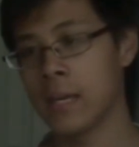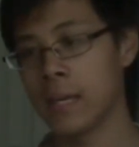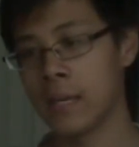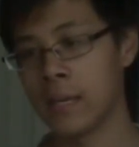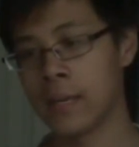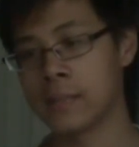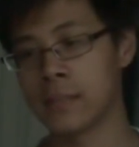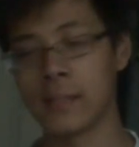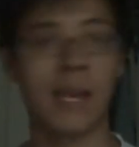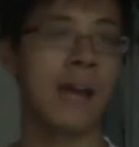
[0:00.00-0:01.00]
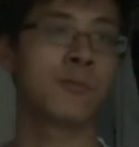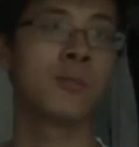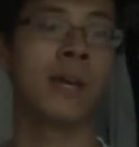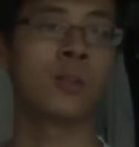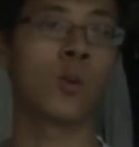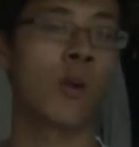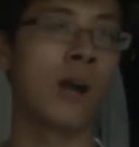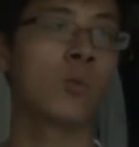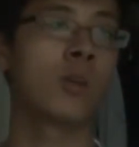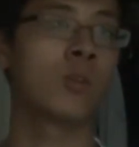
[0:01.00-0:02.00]
And after that, the
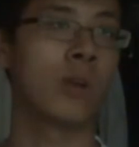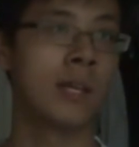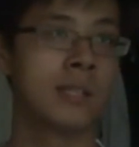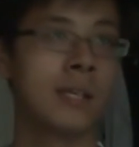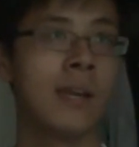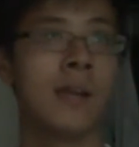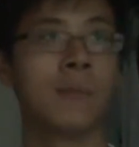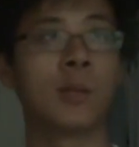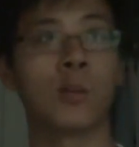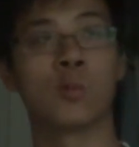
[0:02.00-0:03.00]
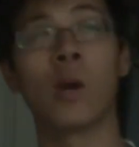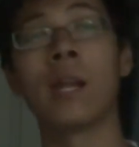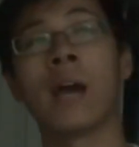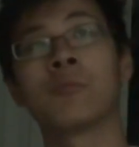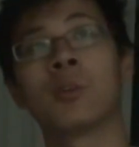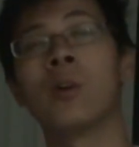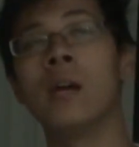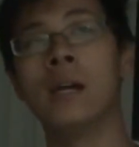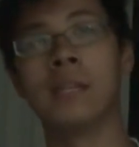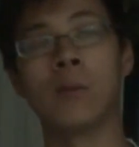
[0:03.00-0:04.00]
crowd went crazy because right after
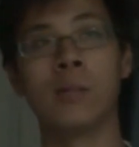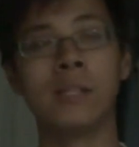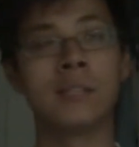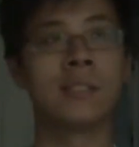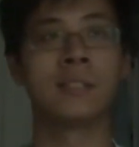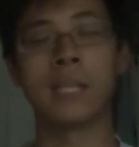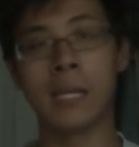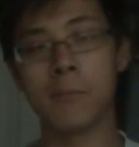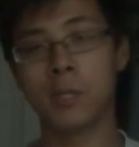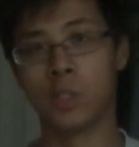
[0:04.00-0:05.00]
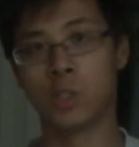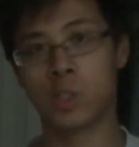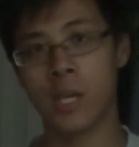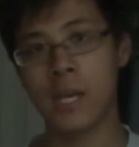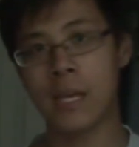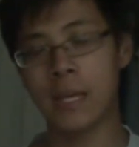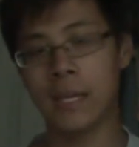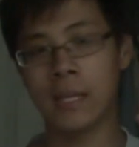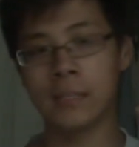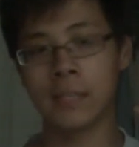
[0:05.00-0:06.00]
they released this image,
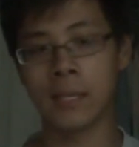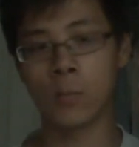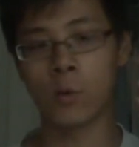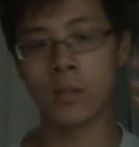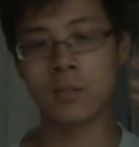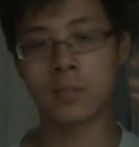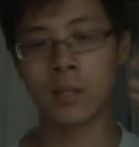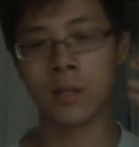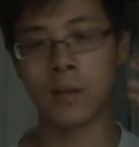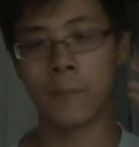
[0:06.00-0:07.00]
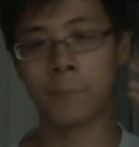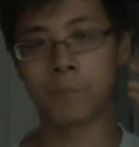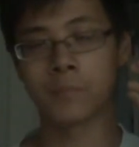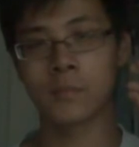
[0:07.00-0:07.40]
and it was um,